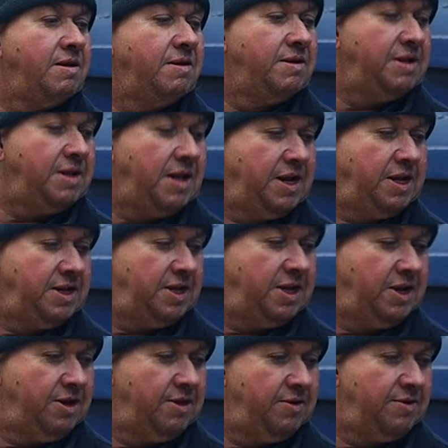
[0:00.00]
At least they can
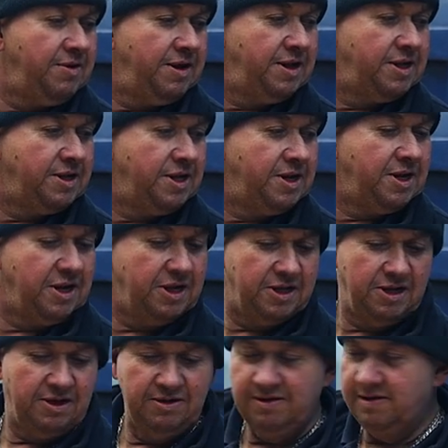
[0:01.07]
see who it is, can't they?
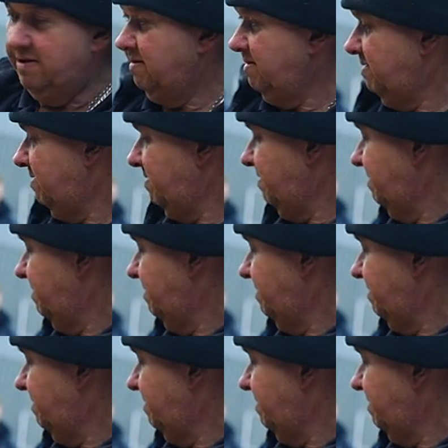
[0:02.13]
So. Mm.